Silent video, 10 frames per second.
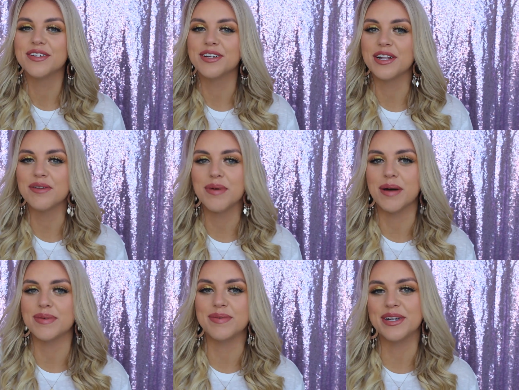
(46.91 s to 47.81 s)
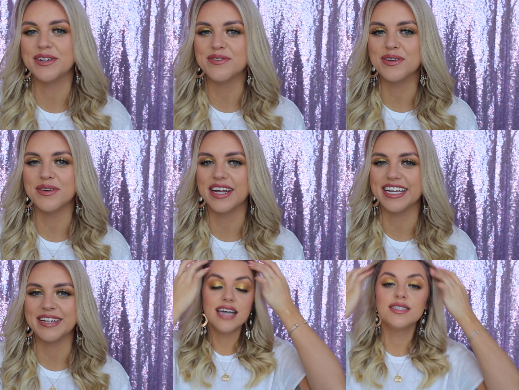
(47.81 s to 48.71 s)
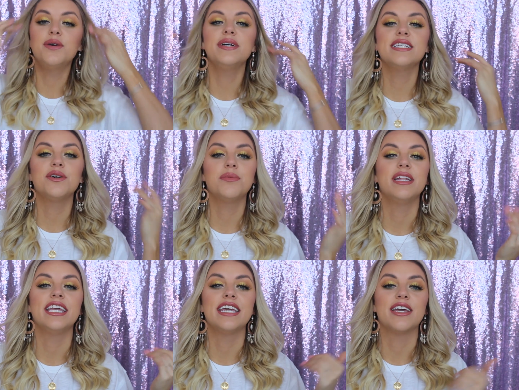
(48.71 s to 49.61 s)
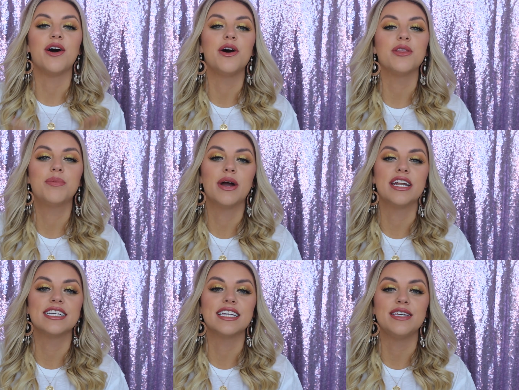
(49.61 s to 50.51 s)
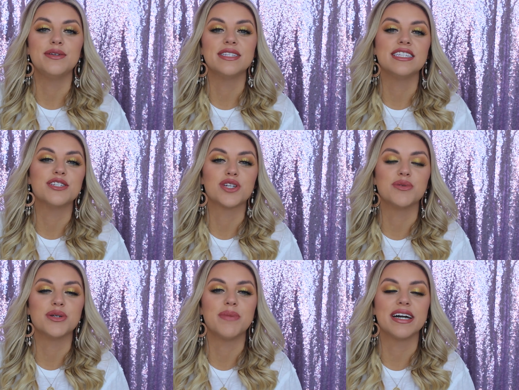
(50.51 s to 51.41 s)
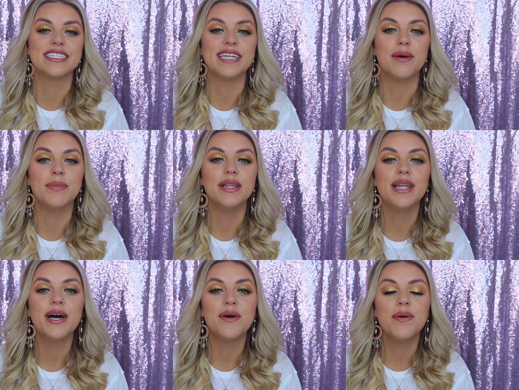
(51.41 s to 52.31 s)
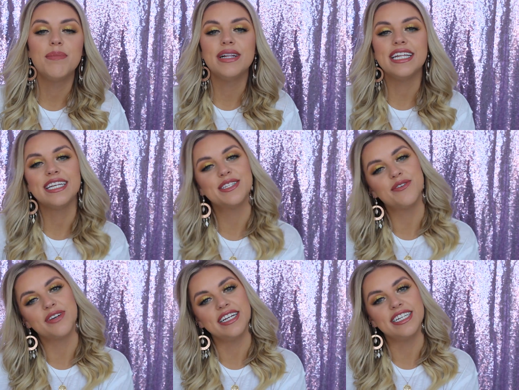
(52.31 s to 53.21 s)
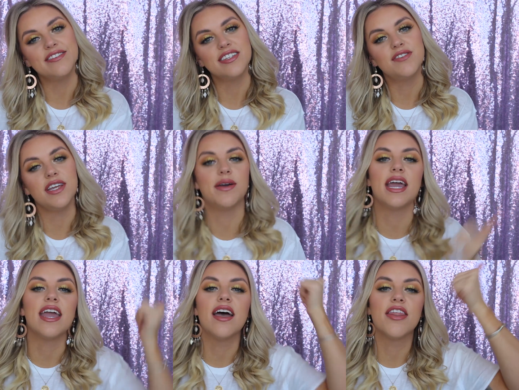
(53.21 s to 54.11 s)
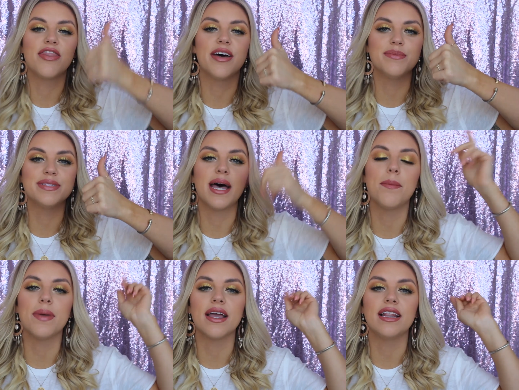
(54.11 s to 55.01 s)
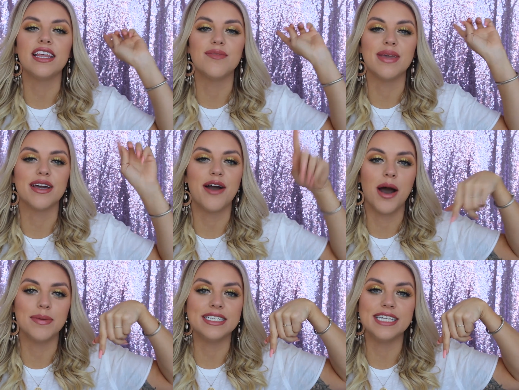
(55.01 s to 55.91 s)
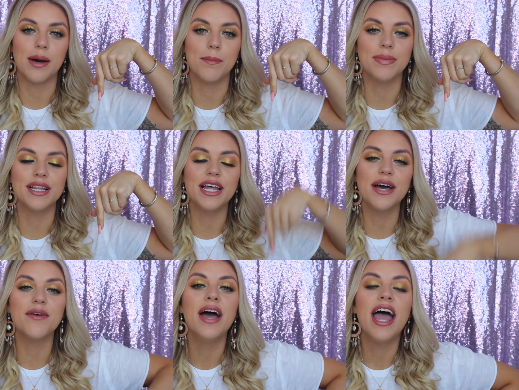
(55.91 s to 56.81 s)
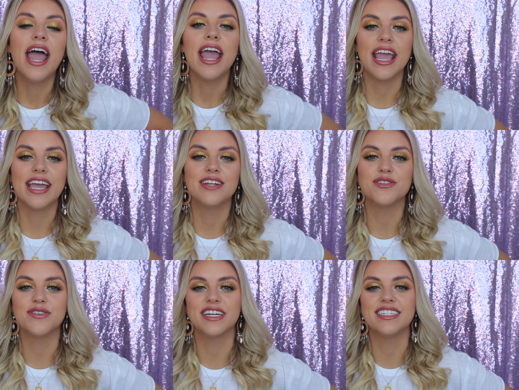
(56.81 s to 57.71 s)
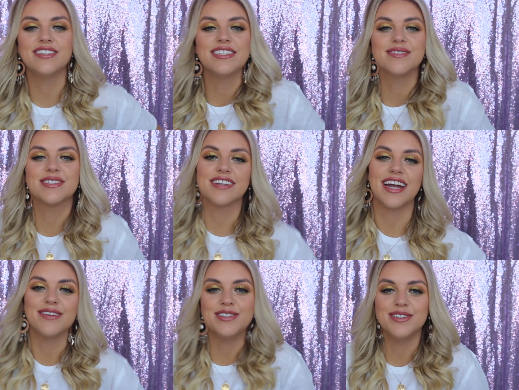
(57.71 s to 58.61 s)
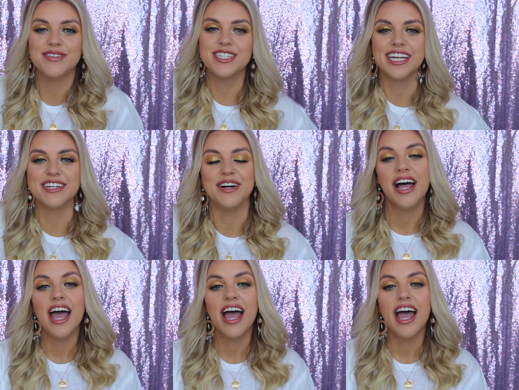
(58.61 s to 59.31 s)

Colourpop, I'm here if you're ready. As always, I will be linking all the products I use in the description box down below. Please don't forget to give this video a thumbs up, leave me a comment down below, and don't forget to subscribe to my channel.